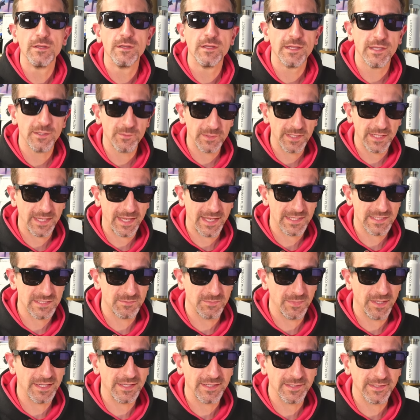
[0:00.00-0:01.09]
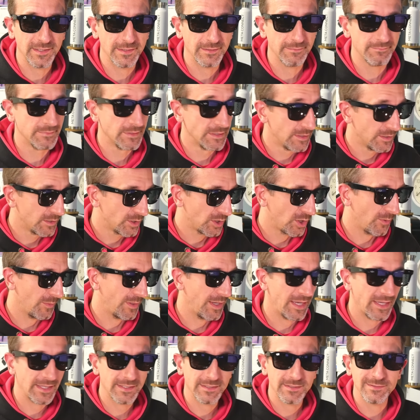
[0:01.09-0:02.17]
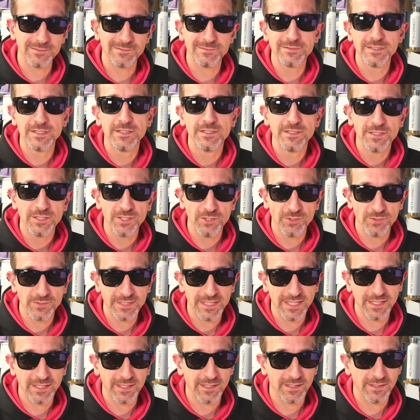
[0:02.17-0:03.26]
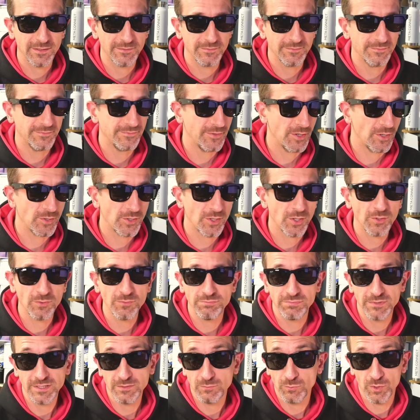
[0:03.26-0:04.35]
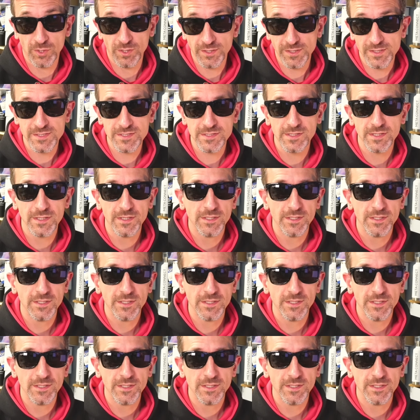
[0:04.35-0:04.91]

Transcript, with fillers: Uh, when I ask Meta to go ahead and you know take a photo, it works.